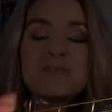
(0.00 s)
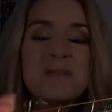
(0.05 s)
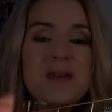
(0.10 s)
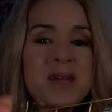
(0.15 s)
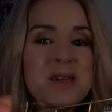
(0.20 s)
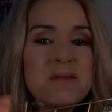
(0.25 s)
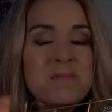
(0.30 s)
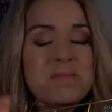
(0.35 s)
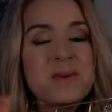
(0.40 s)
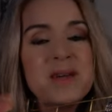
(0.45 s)

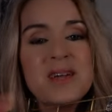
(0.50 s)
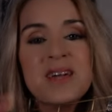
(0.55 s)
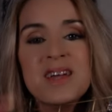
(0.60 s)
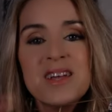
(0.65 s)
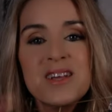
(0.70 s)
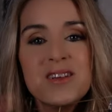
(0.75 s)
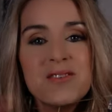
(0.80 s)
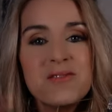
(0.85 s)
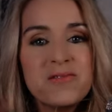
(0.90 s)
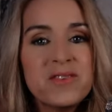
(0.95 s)
may be
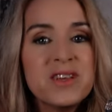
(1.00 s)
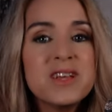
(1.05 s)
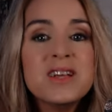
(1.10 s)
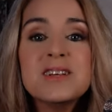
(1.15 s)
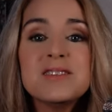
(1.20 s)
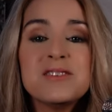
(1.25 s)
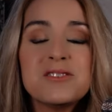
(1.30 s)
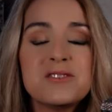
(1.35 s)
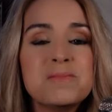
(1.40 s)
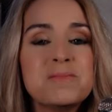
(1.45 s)

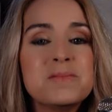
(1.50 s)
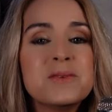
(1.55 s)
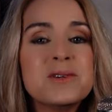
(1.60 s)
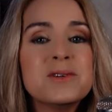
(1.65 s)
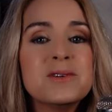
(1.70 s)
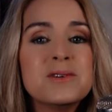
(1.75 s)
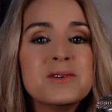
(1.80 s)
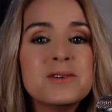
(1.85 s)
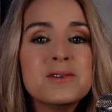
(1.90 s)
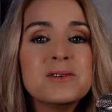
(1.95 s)

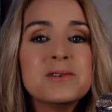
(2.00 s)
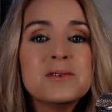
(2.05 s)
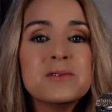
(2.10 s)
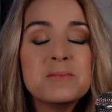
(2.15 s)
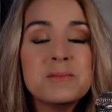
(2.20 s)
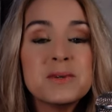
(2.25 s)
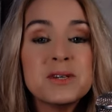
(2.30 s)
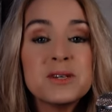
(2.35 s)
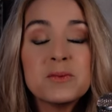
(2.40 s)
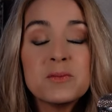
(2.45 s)
invincible,
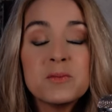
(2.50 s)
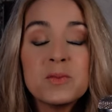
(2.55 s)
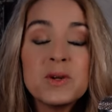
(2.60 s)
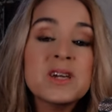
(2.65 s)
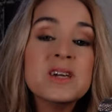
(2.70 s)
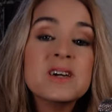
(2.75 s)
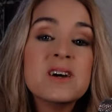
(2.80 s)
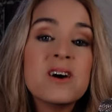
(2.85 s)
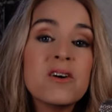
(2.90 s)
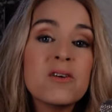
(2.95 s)
but
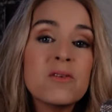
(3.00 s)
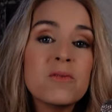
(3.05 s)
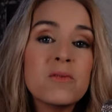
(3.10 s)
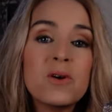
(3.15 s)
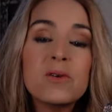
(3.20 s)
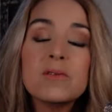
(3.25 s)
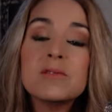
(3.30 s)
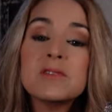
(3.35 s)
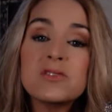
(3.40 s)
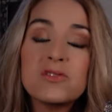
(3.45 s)
we are
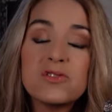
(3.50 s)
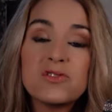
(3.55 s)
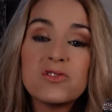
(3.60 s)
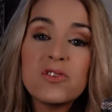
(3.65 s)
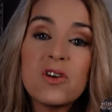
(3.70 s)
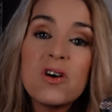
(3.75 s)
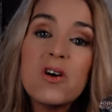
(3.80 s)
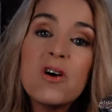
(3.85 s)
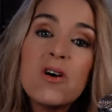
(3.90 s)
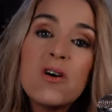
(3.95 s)
only
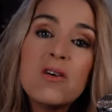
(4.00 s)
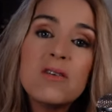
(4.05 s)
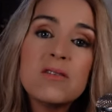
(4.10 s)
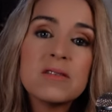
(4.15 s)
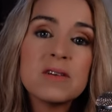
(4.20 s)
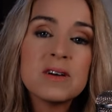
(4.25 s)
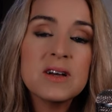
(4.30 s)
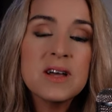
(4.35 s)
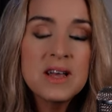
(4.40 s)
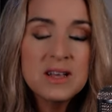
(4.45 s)
strong.
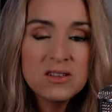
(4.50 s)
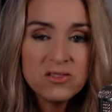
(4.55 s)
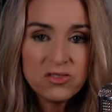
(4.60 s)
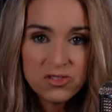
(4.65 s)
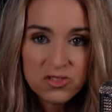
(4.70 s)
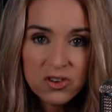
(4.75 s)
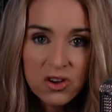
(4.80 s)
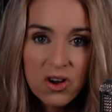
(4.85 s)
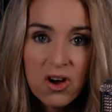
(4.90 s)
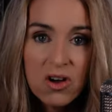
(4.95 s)

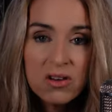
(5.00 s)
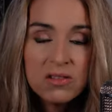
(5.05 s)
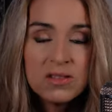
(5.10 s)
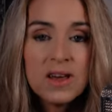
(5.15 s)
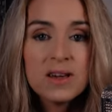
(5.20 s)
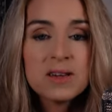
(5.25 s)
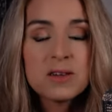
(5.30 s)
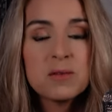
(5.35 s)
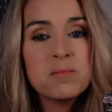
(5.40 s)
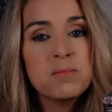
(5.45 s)
Strong
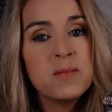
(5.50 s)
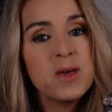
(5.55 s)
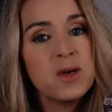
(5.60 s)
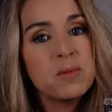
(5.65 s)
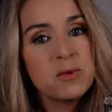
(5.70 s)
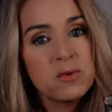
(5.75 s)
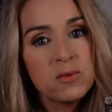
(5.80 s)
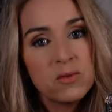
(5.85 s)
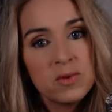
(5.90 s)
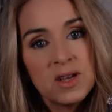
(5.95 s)
like a
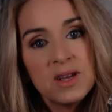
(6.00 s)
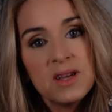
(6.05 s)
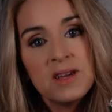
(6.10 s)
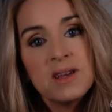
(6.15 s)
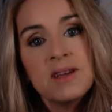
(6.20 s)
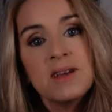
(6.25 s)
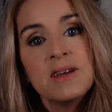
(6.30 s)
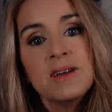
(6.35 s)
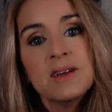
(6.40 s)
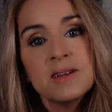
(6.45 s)

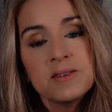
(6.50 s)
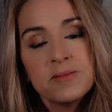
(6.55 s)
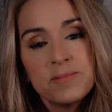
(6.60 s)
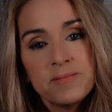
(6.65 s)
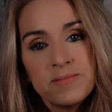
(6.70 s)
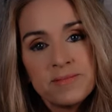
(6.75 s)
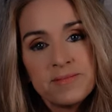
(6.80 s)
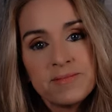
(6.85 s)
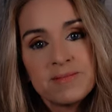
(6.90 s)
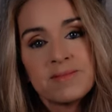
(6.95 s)
memory,
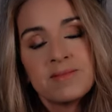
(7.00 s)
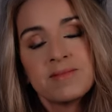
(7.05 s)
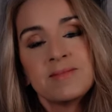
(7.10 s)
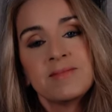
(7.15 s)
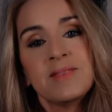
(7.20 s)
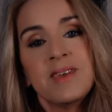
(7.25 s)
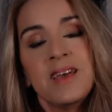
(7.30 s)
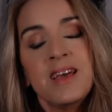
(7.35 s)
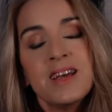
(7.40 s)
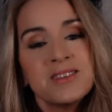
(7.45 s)

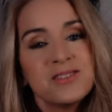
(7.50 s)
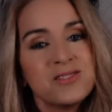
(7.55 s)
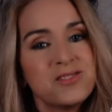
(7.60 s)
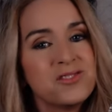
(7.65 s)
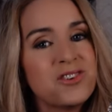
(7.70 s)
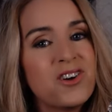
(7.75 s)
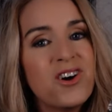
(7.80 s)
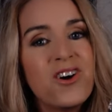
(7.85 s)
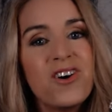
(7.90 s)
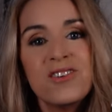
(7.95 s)

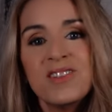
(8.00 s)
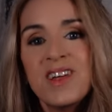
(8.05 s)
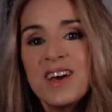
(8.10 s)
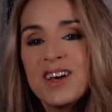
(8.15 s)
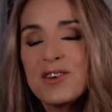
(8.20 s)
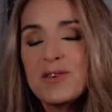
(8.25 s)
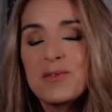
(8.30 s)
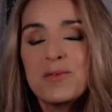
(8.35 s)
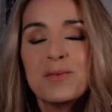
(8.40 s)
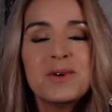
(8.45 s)
strong
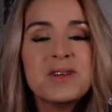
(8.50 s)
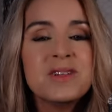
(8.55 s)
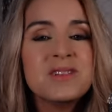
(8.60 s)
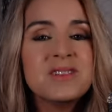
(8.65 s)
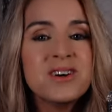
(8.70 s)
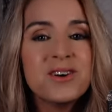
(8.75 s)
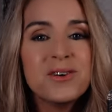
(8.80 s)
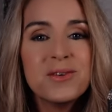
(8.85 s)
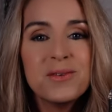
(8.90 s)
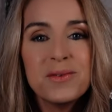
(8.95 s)
like a
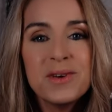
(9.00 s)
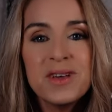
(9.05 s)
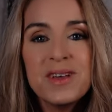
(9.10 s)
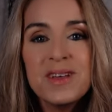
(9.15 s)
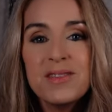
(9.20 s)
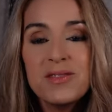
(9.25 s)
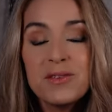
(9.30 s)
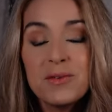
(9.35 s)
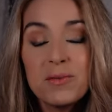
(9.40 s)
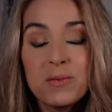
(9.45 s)
willow
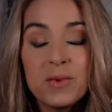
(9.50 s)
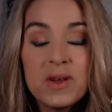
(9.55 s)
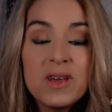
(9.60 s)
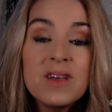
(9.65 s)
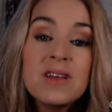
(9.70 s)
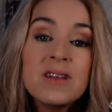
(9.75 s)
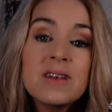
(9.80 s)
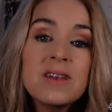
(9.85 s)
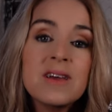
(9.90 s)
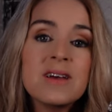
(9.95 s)
in the
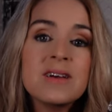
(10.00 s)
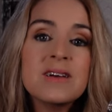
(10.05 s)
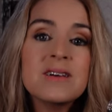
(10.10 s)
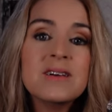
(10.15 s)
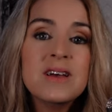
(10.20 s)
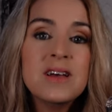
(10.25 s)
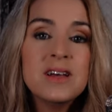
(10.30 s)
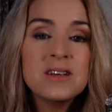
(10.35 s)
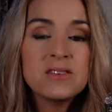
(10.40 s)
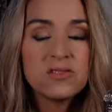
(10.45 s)

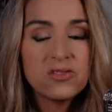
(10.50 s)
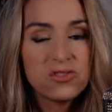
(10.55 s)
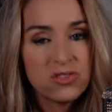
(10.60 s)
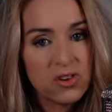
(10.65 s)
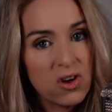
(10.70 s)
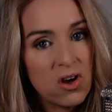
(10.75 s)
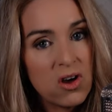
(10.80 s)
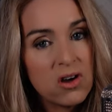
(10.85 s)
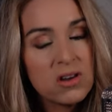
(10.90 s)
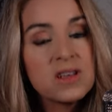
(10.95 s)
wind,
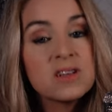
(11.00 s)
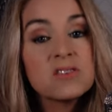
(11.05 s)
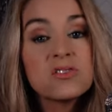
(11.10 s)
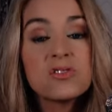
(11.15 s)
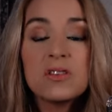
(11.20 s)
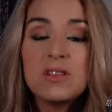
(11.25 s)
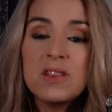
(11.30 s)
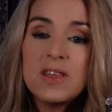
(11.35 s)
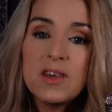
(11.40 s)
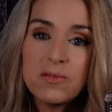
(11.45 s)
strong as
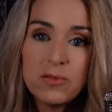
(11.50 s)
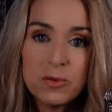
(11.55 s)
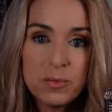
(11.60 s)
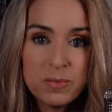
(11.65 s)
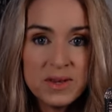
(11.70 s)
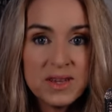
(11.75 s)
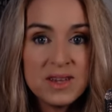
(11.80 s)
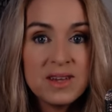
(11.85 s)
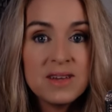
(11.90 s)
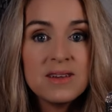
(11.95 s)
you'll ever
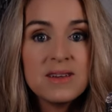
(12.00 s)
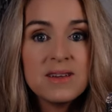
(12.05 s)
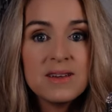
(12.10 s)
be.